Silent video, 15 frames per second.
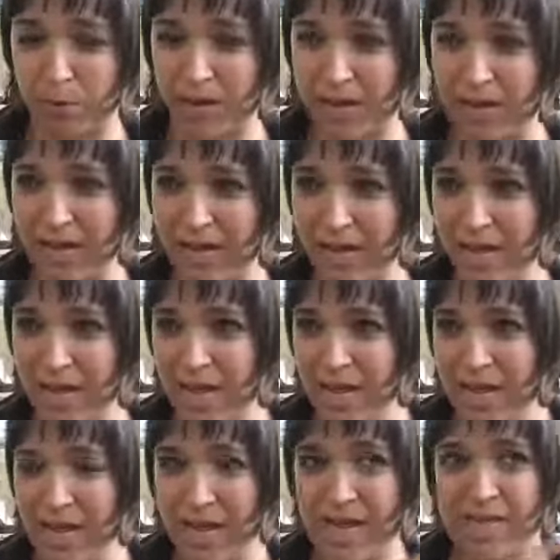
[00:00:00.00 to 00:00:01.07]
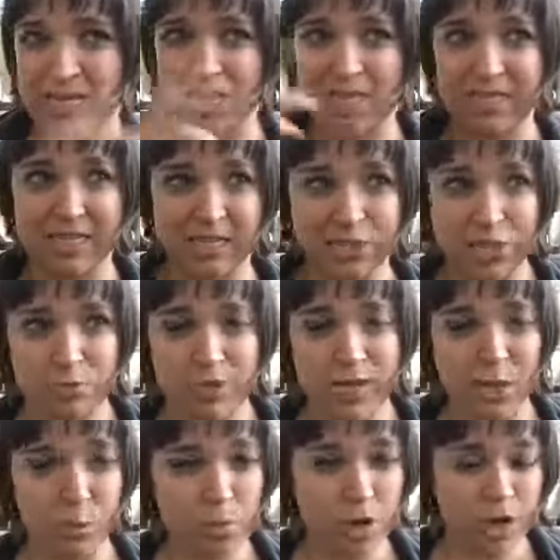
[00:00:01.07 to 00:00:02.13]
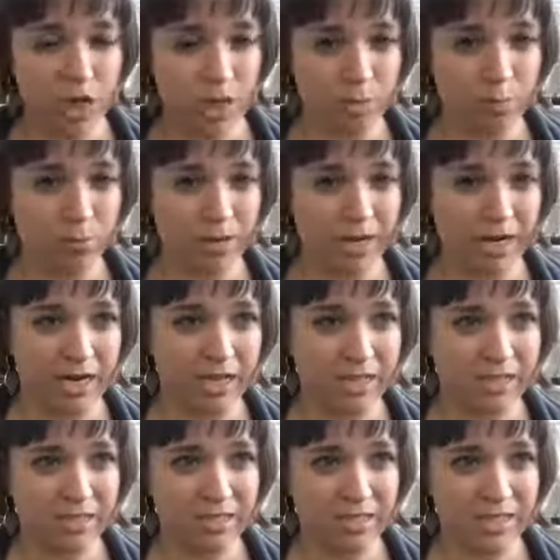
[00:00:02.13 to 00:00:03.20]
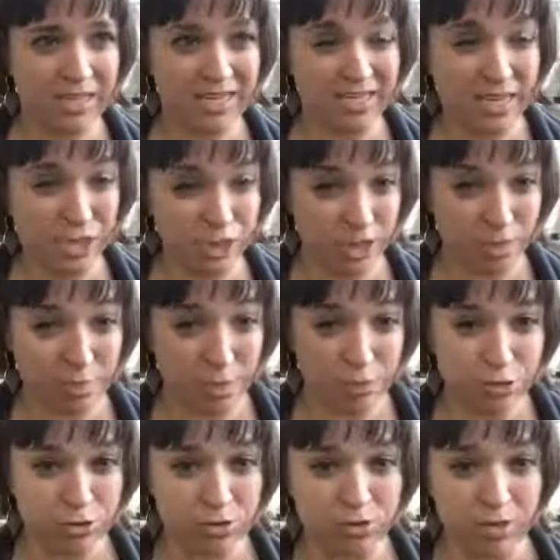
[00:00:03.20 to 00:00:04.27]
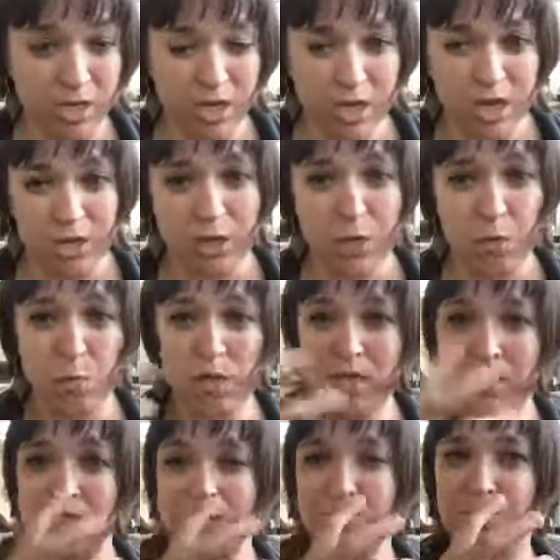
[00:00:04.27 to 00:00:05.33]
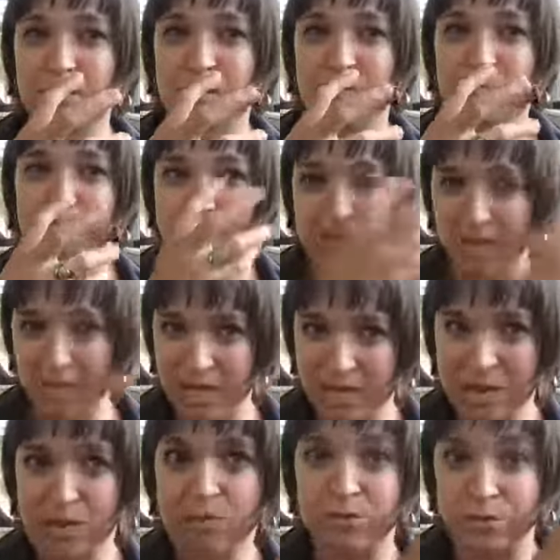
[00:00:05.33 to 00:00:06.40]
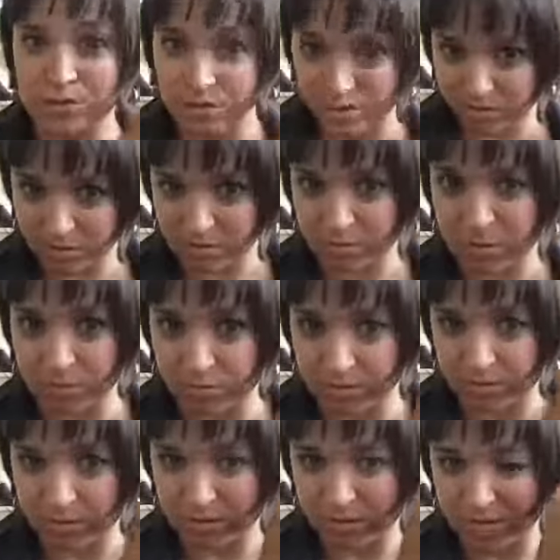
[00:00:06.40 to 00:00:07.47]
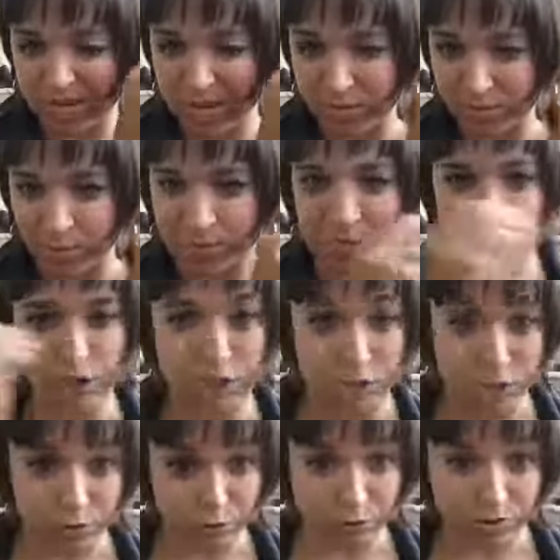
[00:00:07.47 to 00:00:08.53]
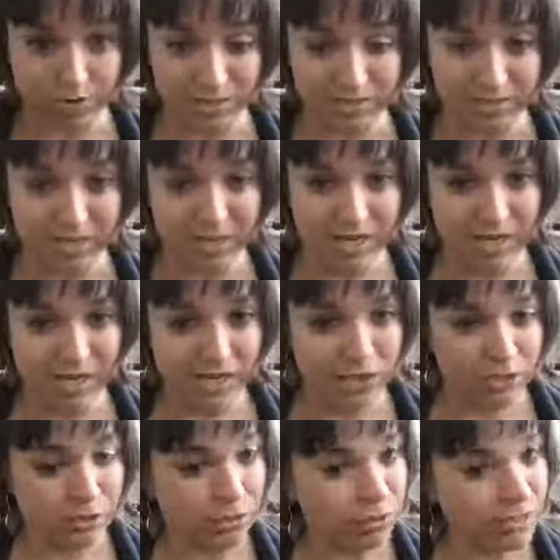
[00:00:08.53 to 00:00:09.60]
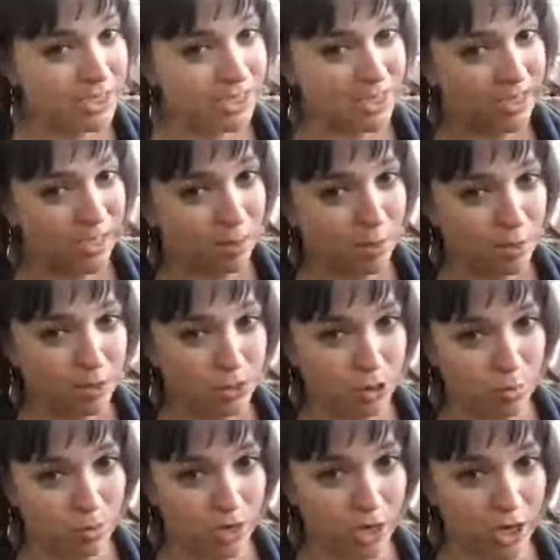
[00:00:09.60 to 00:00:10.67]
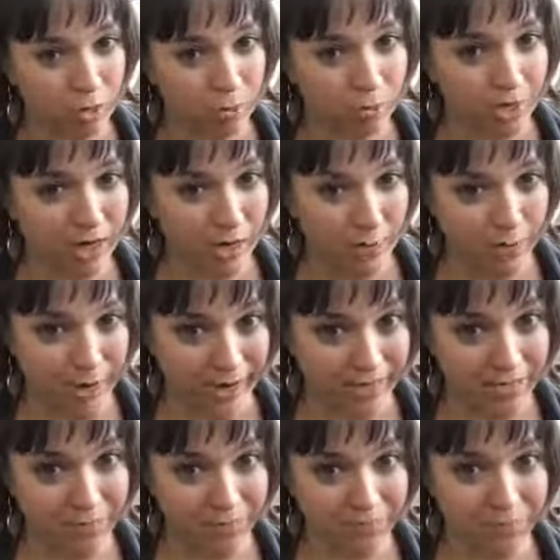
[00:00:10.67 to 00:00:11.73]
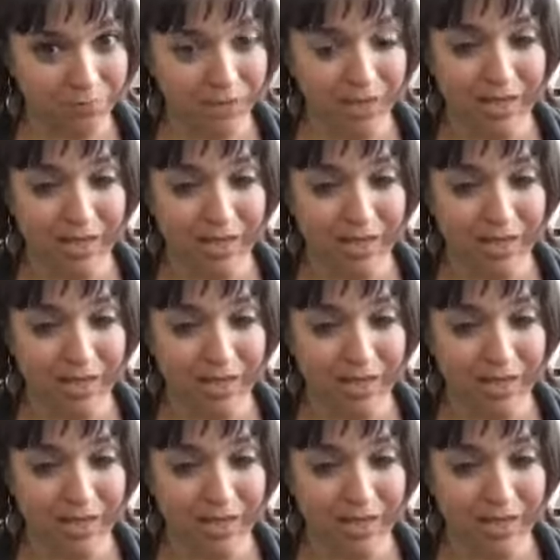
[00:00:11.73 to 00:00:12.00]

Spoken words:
of the brain, and the decision-making part of your brain is actually emotional. You want to be baking that information into stories because stories hit the emotional part of your brain, right?